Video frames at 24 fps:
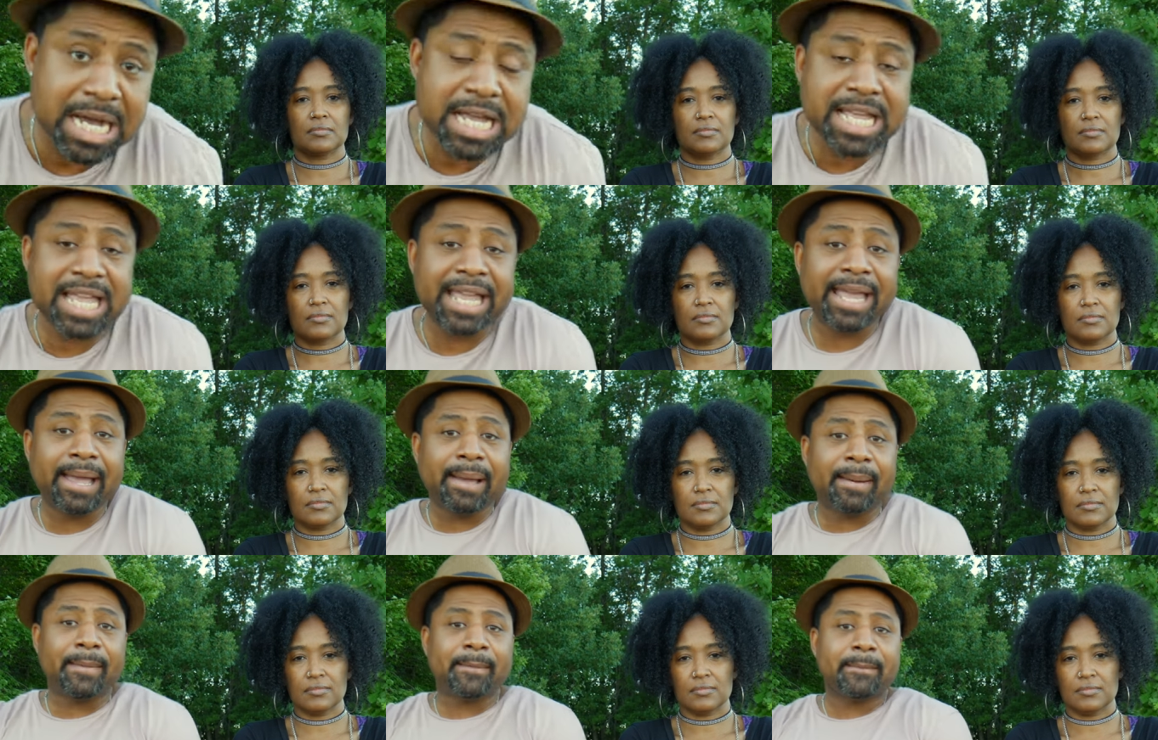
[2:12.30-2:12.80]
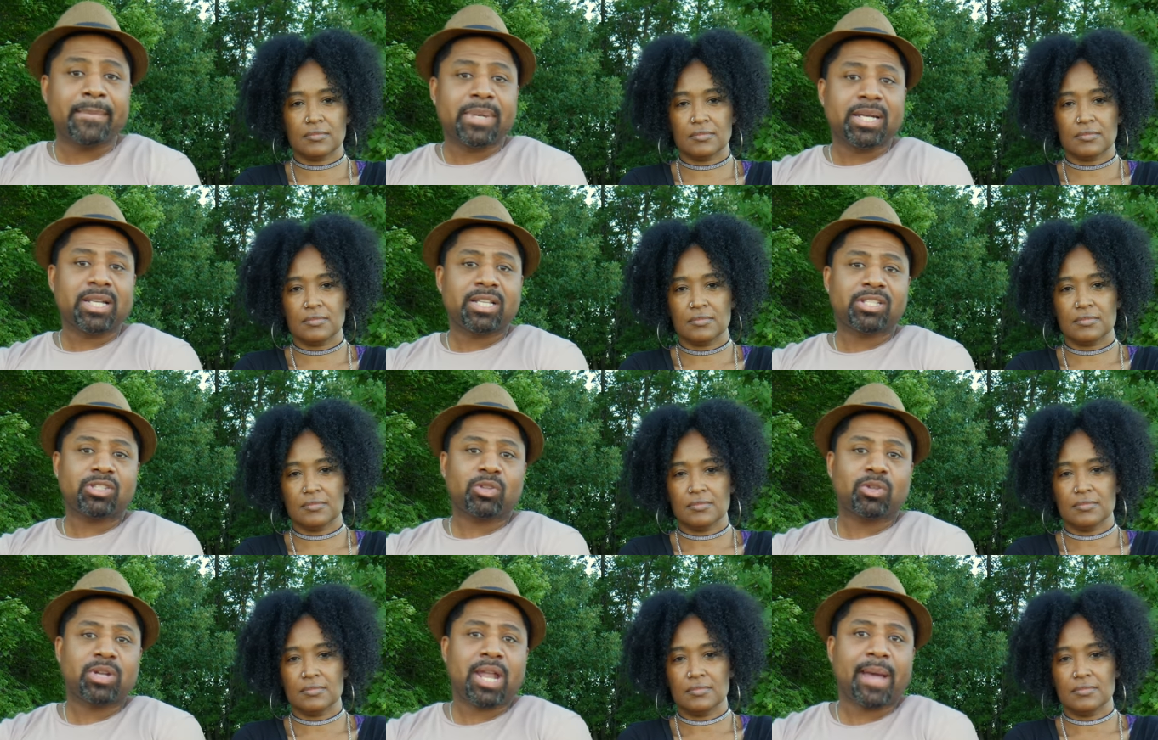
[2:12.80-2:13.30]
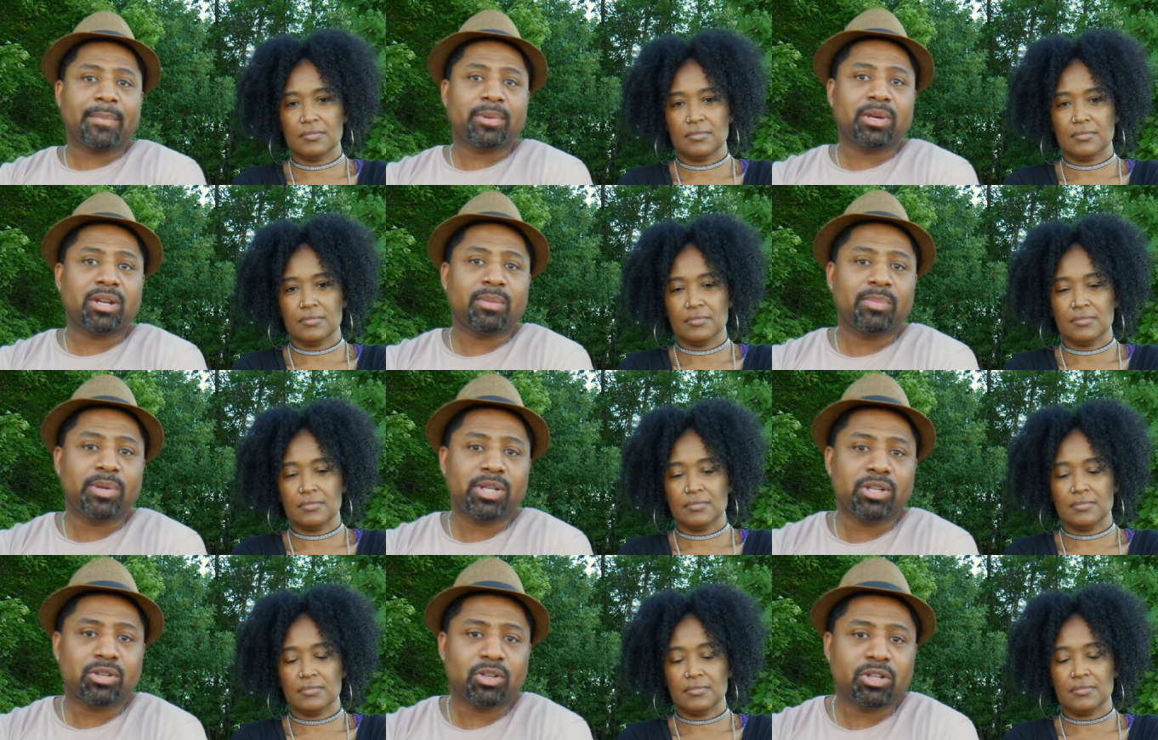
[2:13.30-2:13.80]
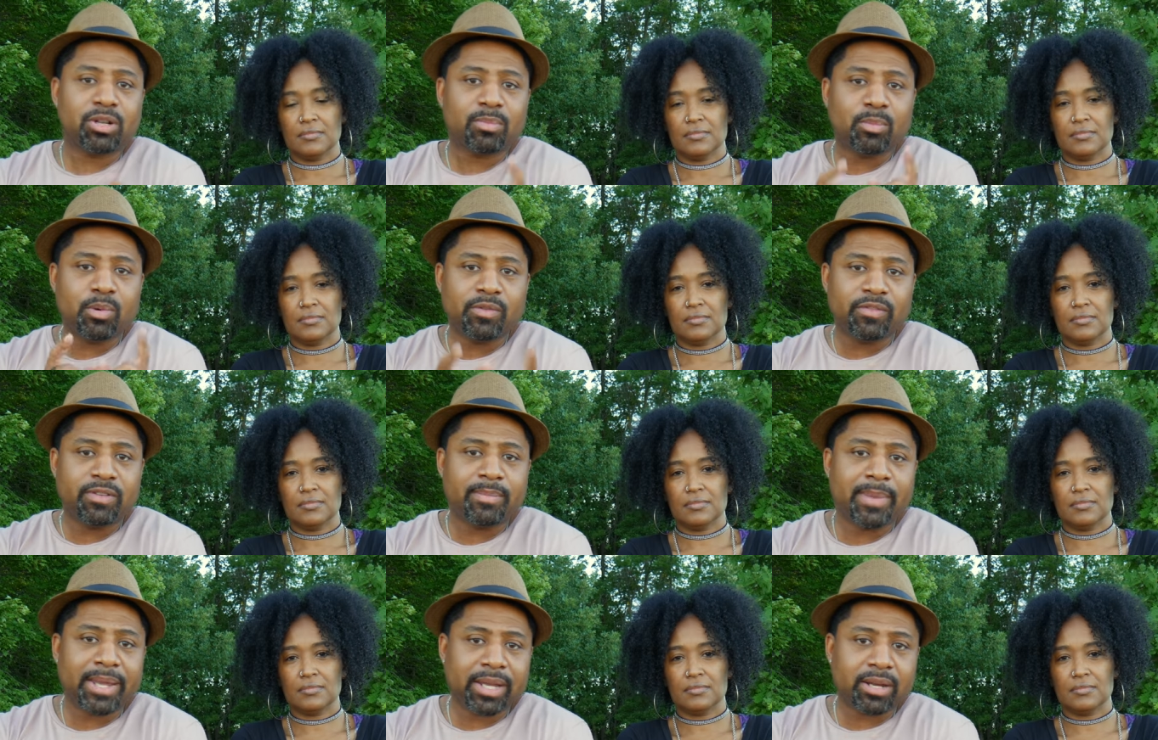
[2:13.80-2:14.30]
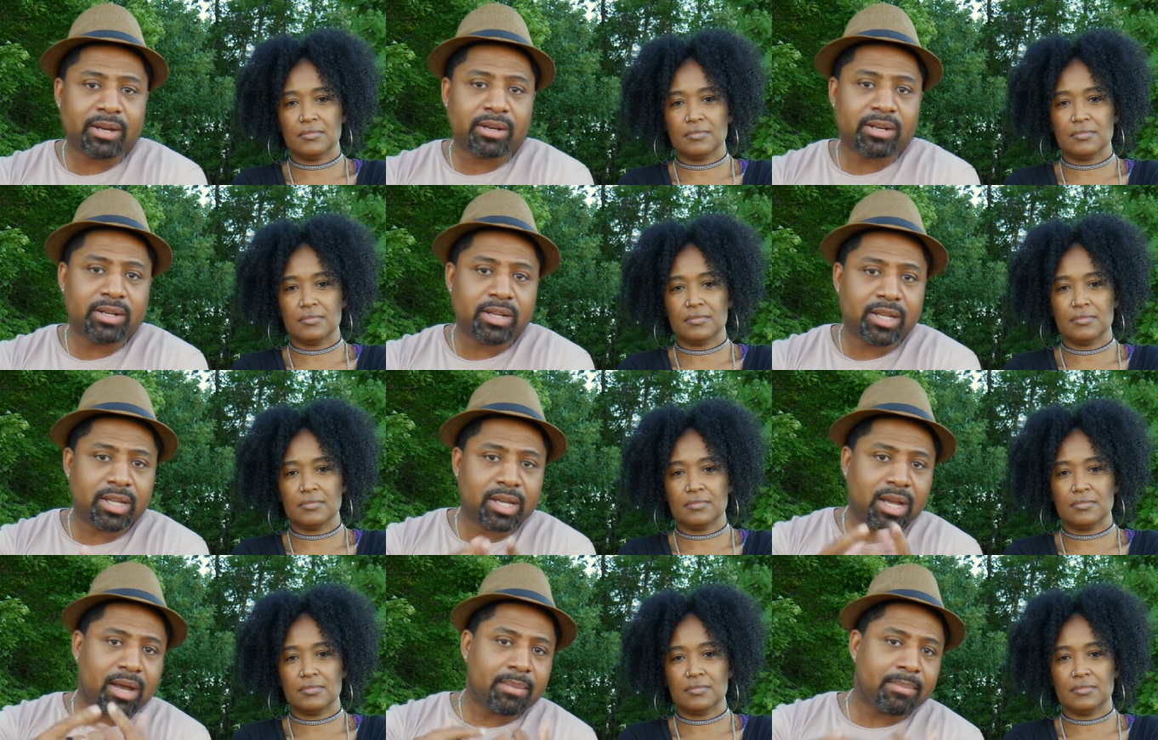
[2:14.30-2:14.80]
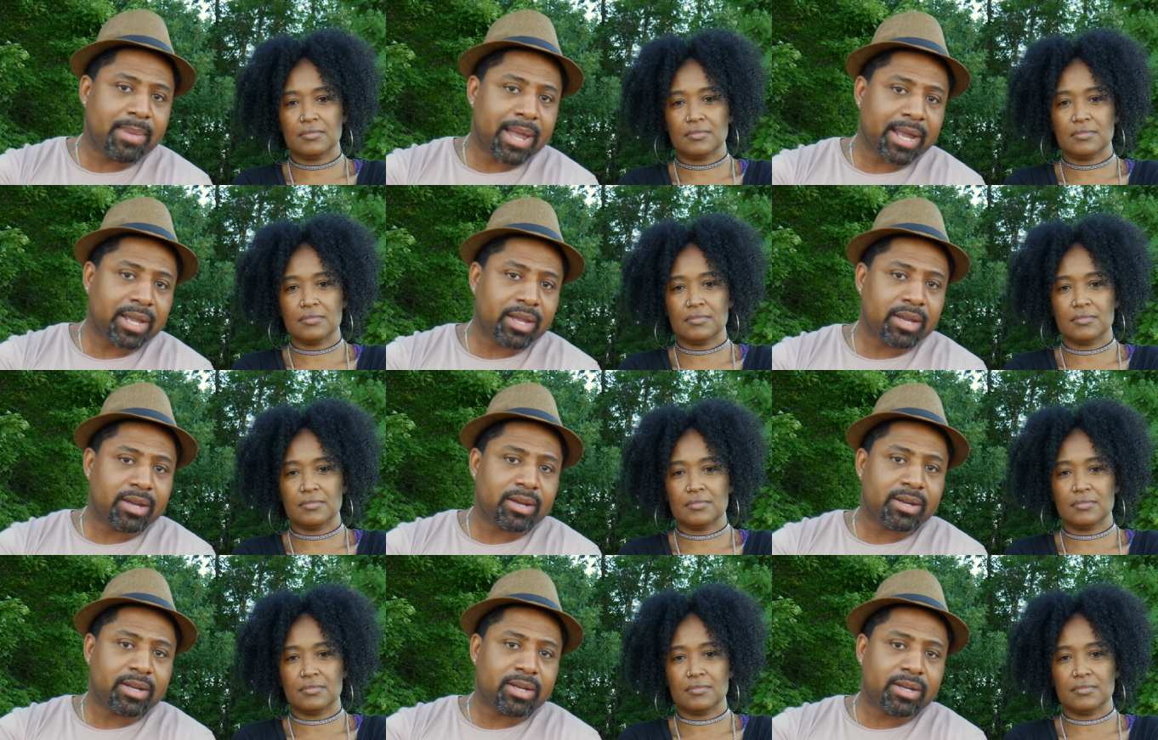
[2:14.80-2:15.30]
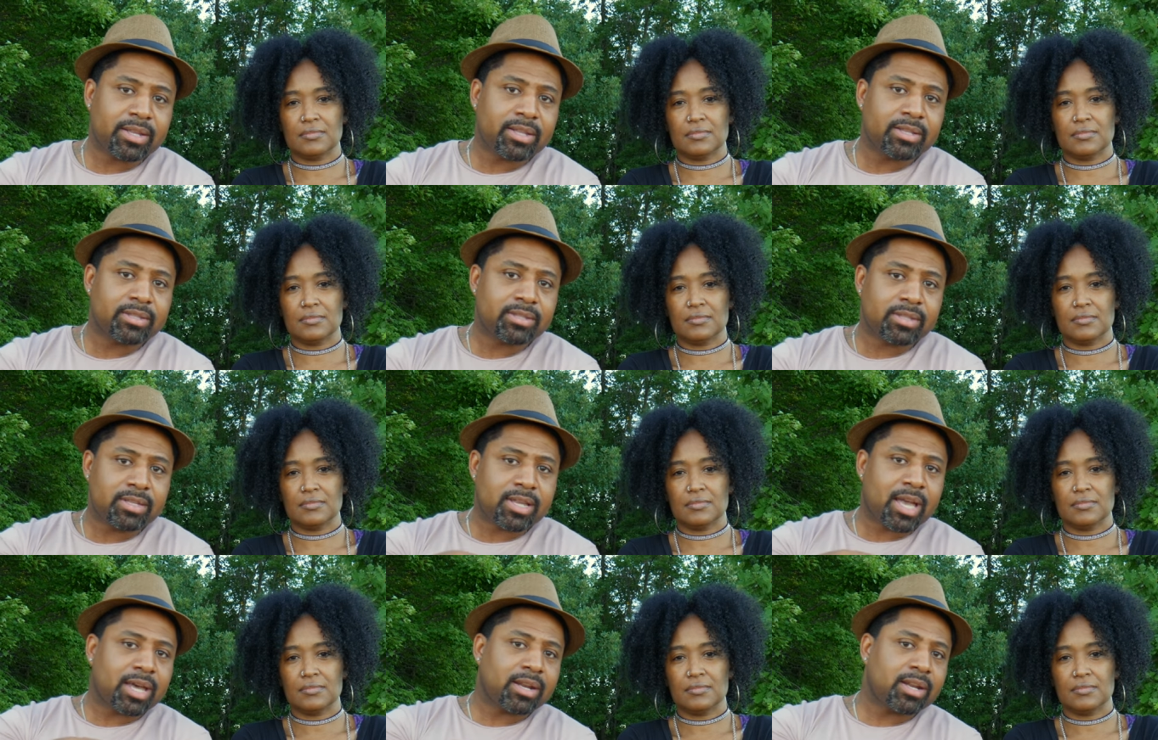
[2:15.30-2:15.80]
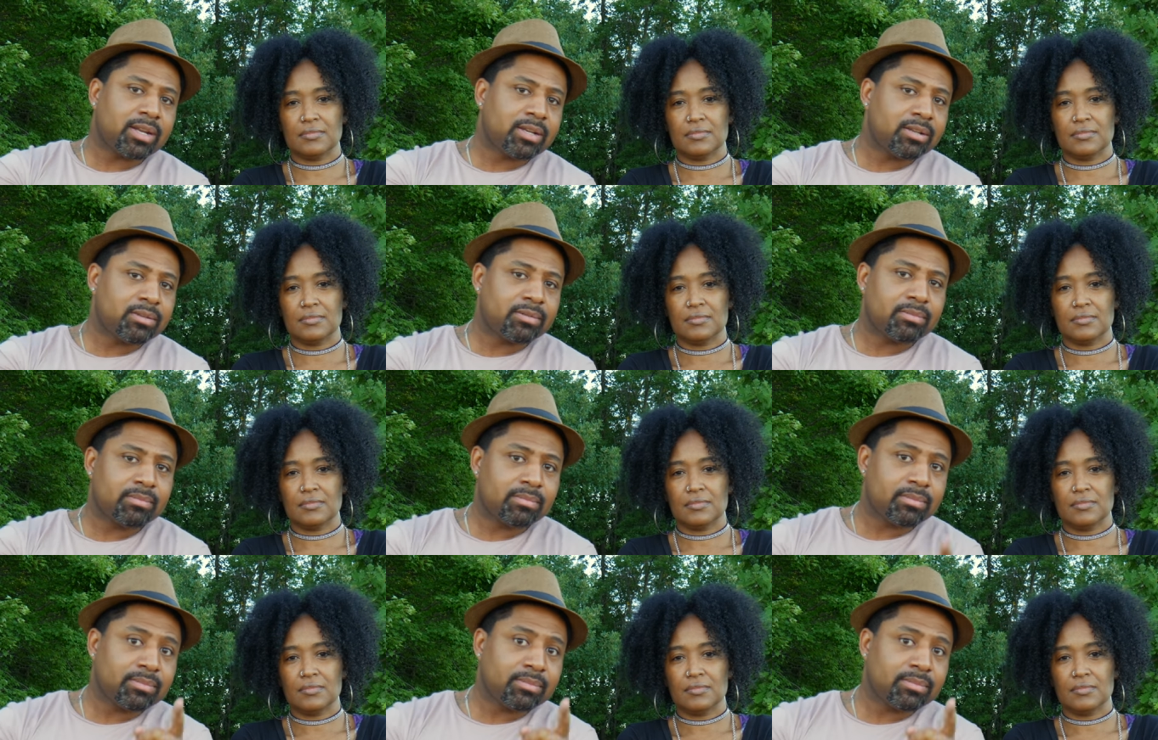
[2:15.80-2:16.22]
Speaker 1: M. So now I'm going to put it on the movie maker and then come back here and then see how that do.